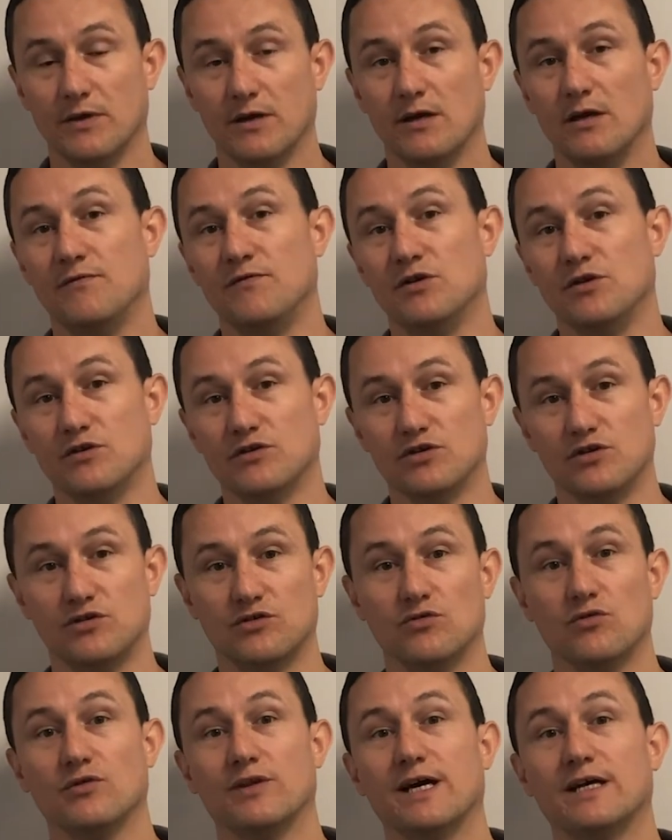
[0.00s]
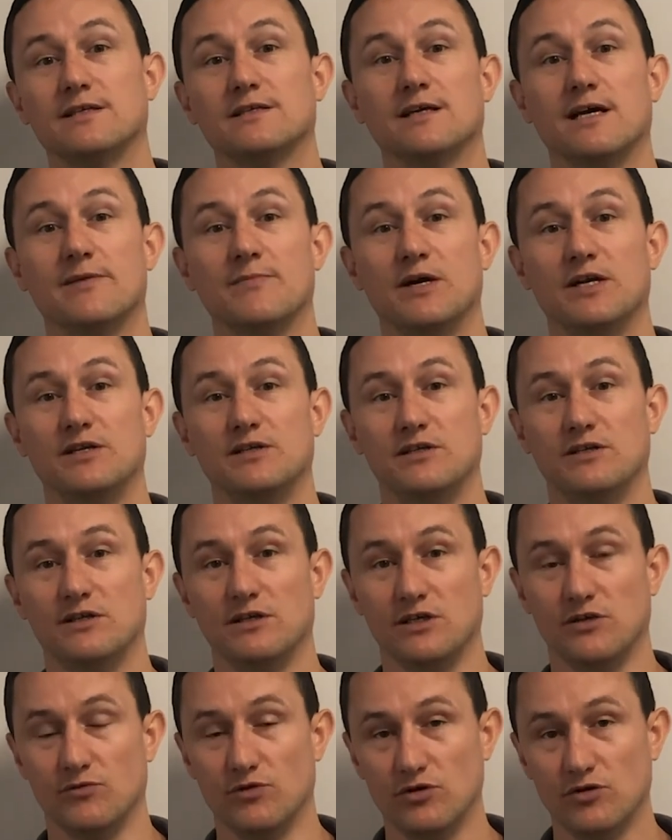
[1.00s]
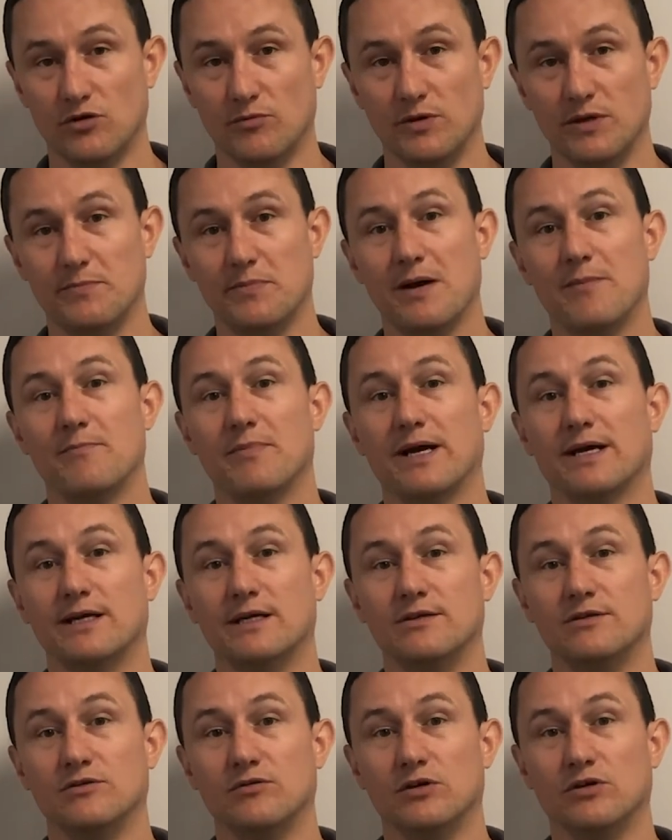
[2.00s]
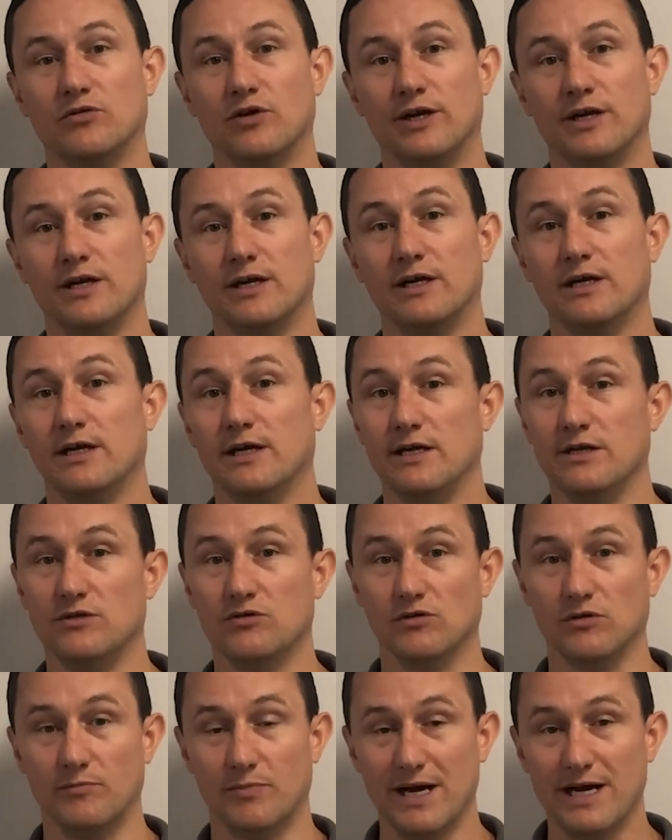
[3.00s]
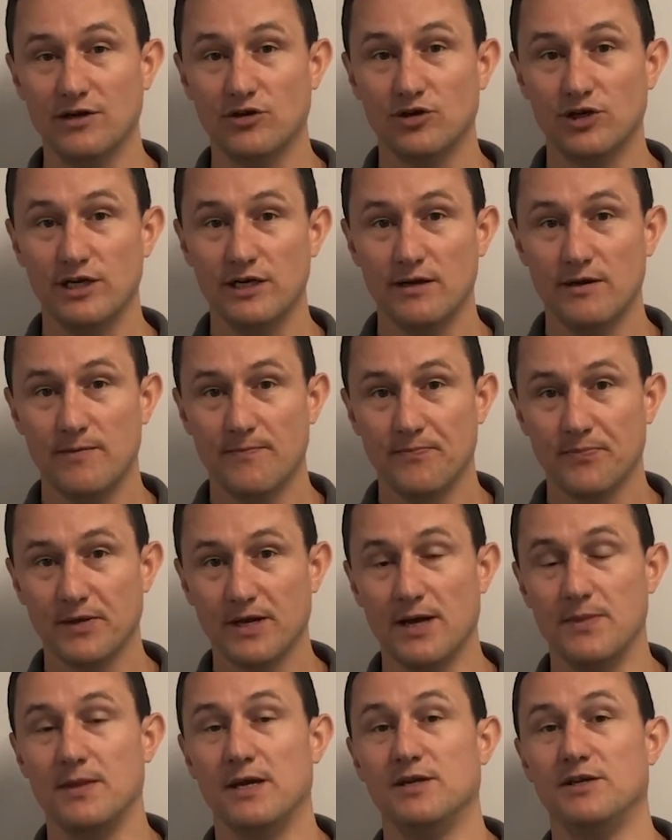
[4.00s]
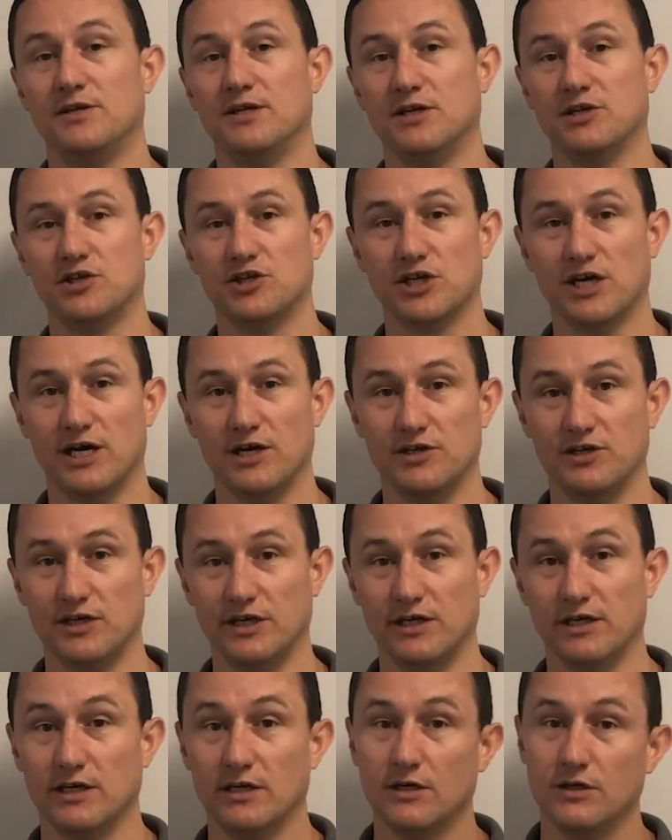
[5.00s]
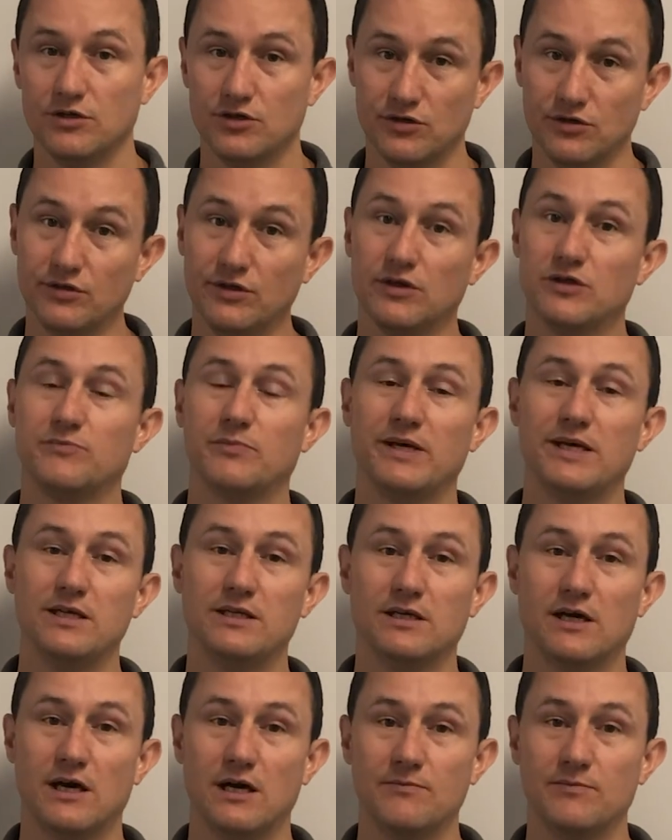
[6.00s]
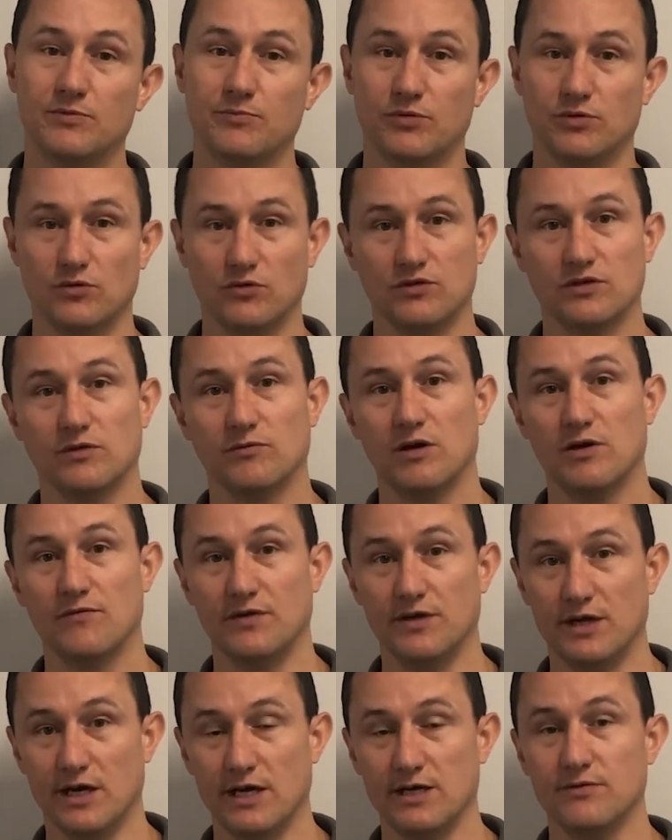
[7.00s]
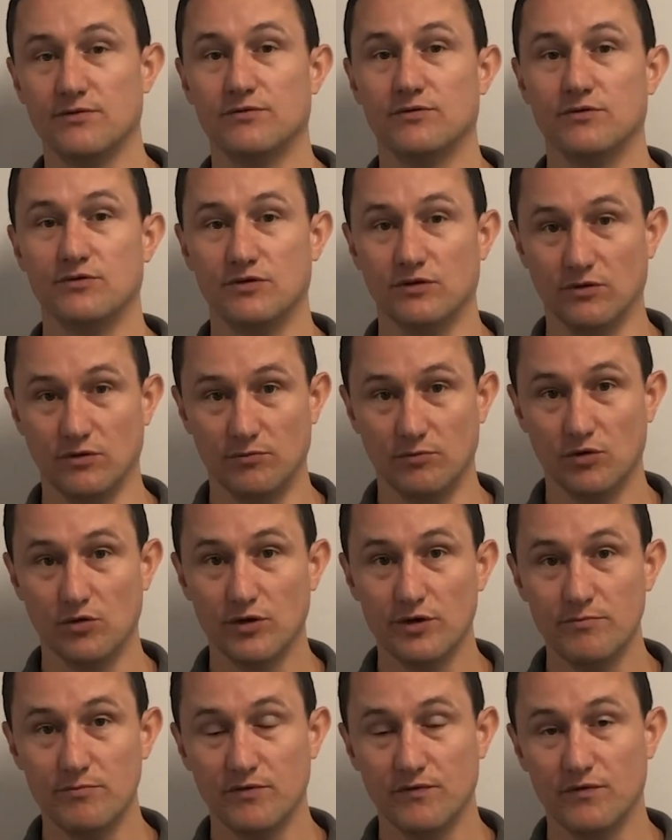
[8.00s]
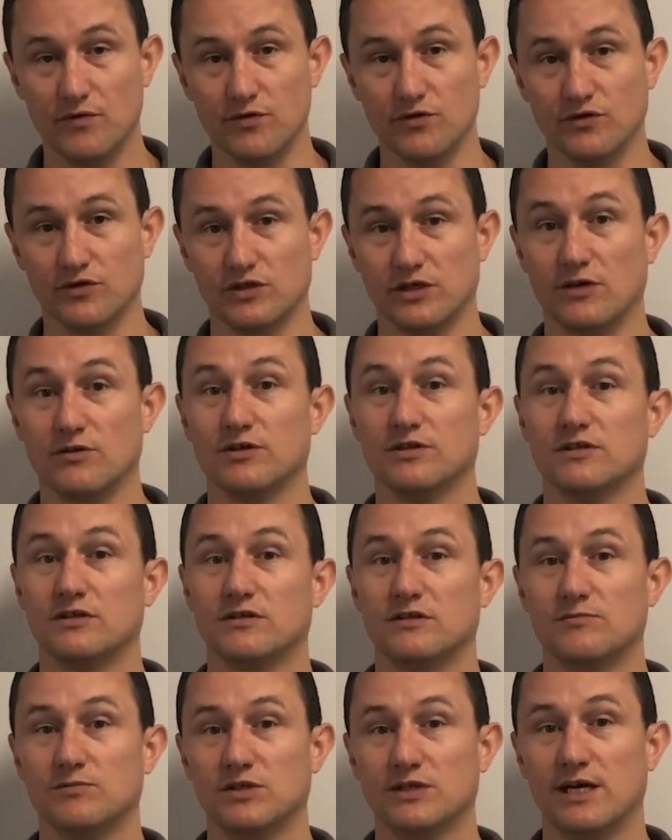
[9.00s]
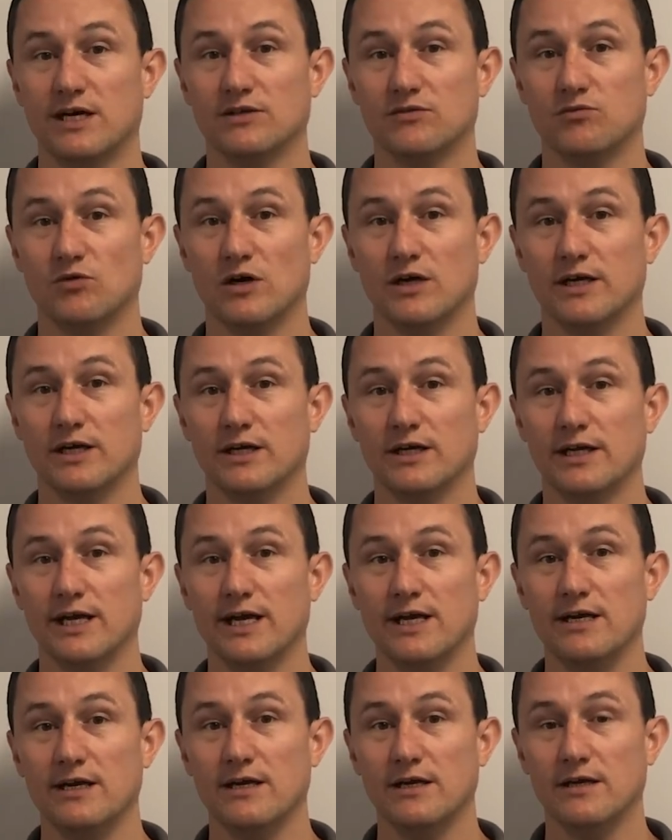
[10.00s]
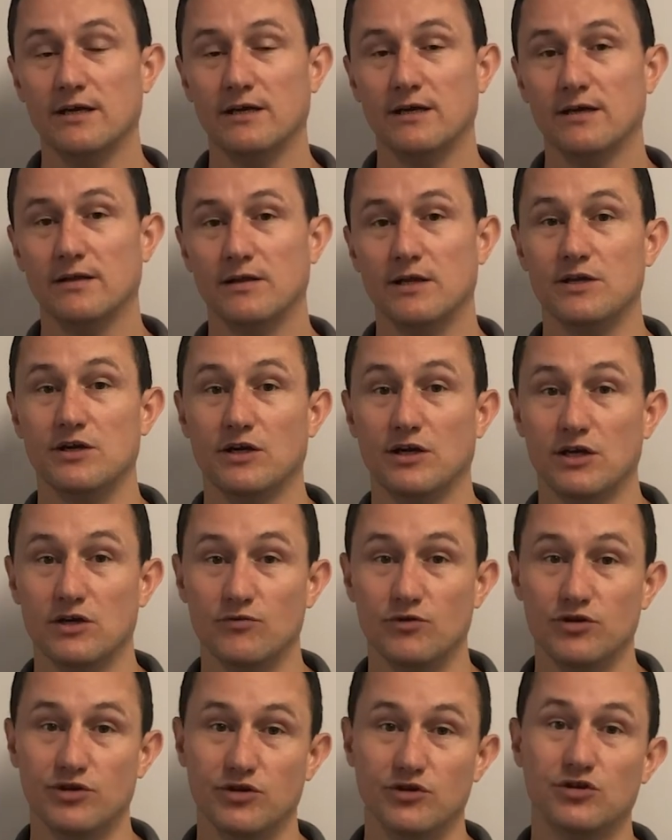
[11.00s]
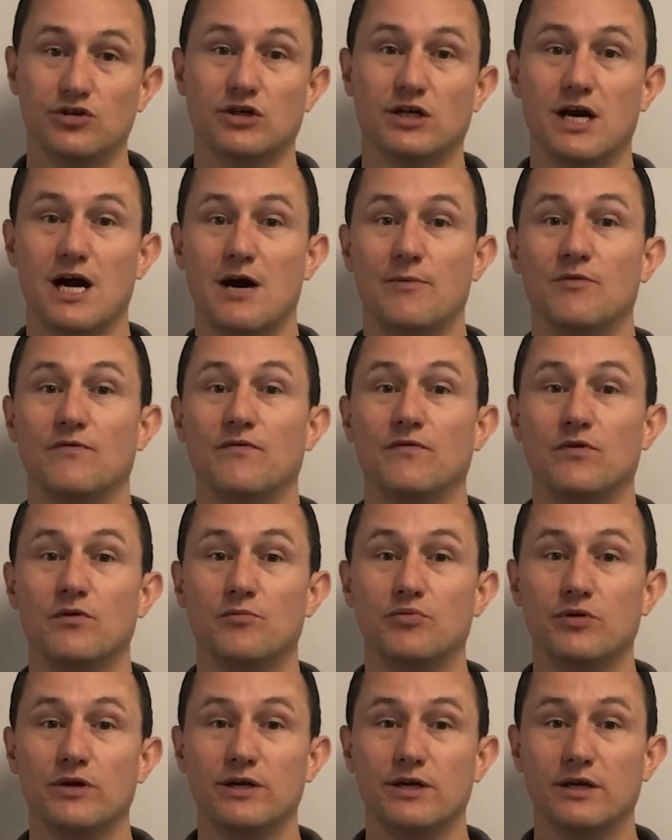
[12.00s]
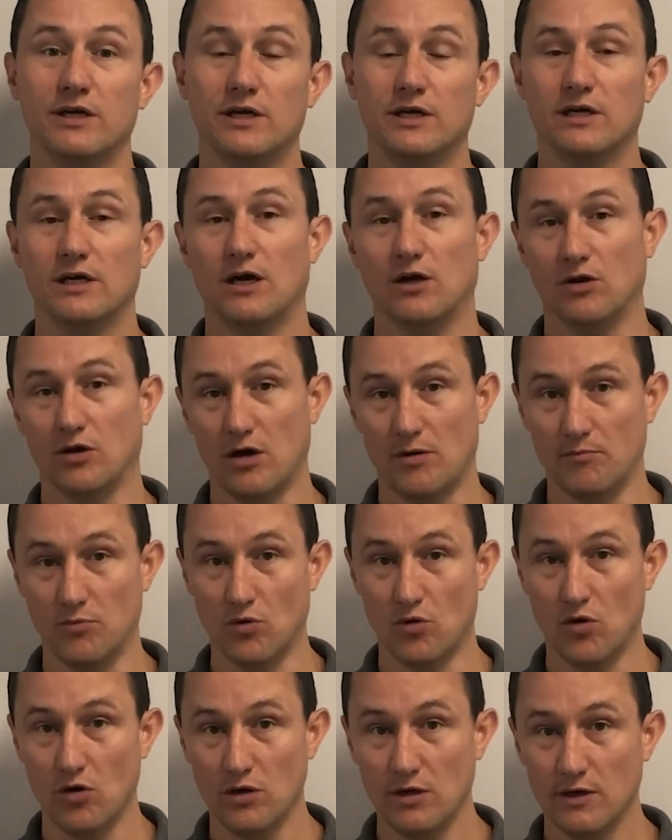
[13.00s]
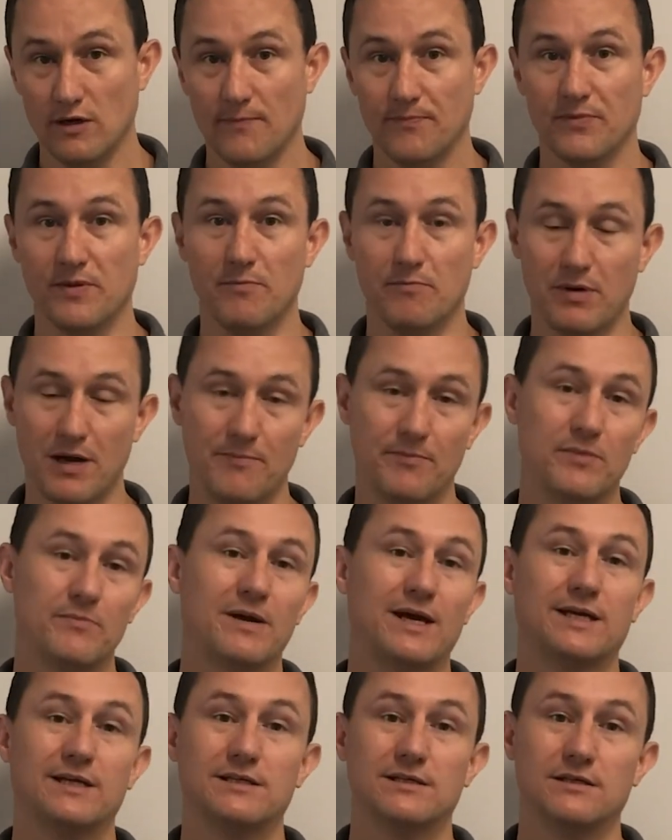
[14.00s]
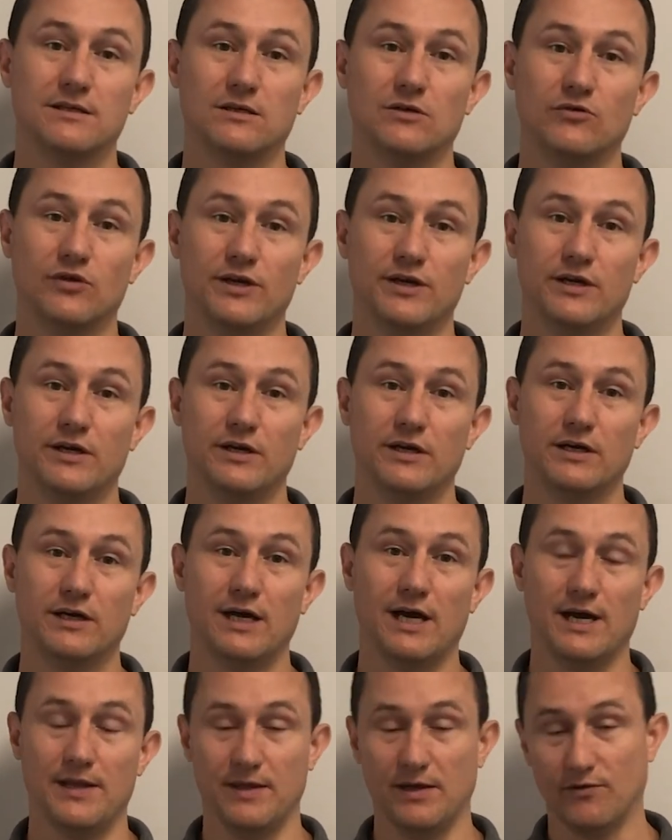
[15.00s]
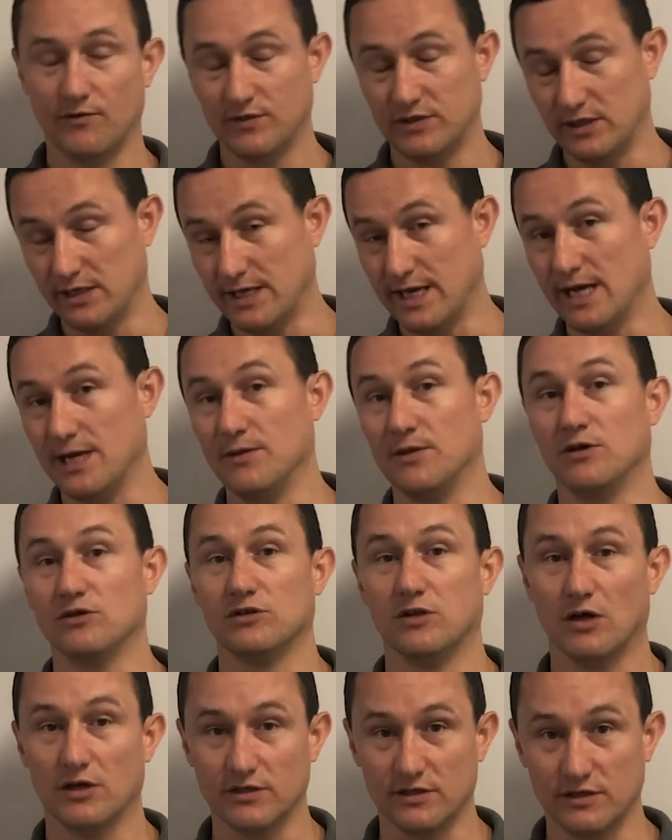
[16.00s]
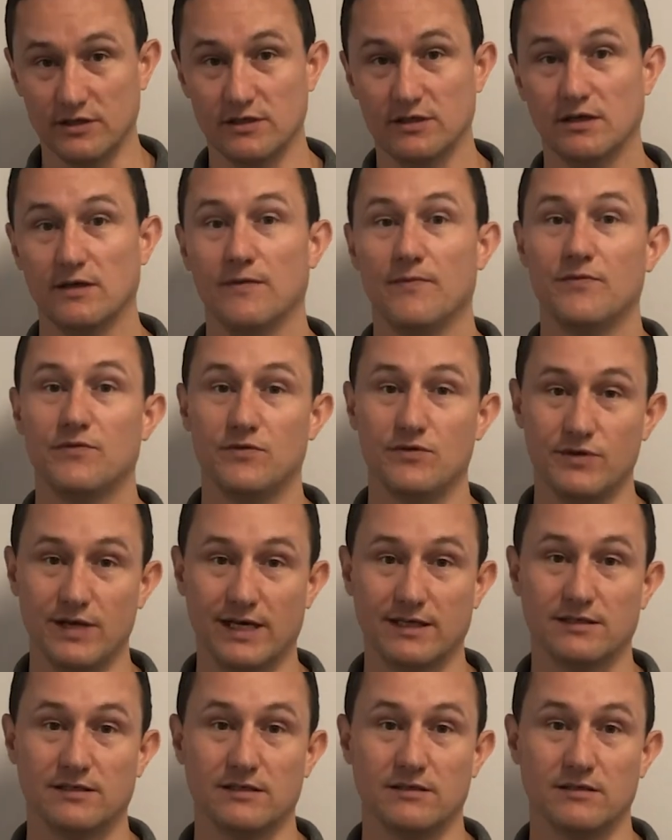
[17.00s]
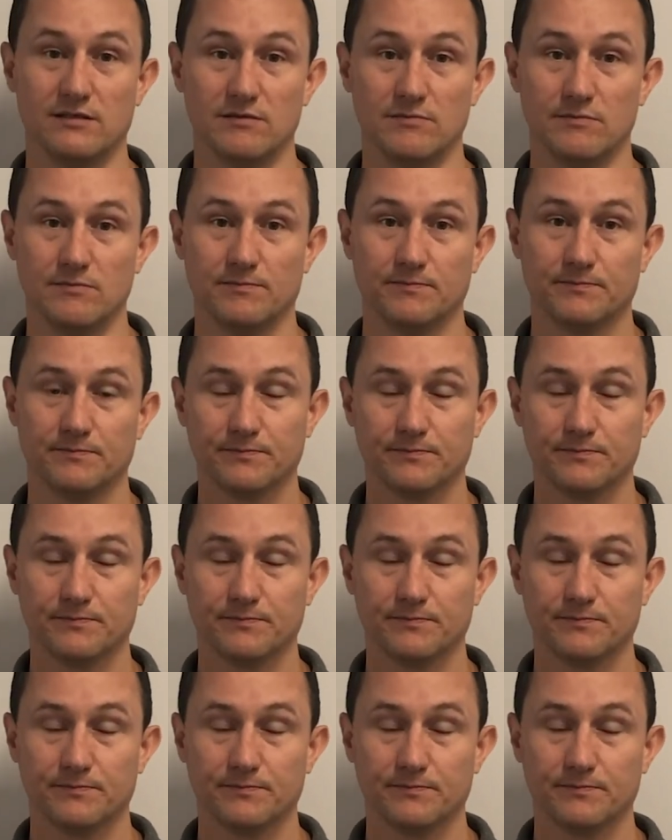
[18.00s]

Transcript: If you can store that same energy that you would normally pump back into a grid into a battery and then discharge it during those peak times, but also overnight and through till the morning before your solar system starts working again, then you're going to reduce your carbon footprint a lot more than pumping back into the grid and then obviously getting those losses through that system.